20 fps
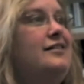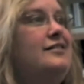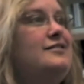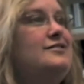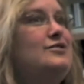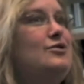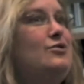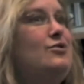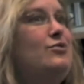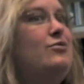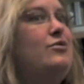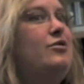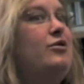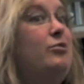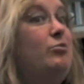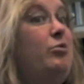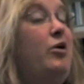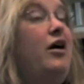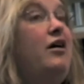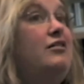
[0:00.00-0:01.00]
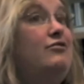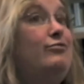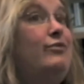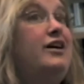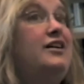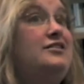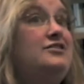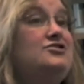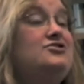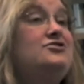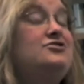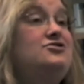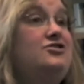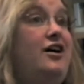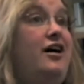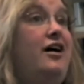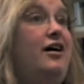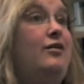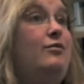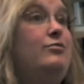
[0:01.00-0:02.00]
so part of my initial
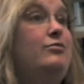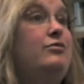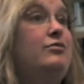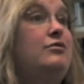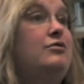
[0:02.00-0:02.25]
job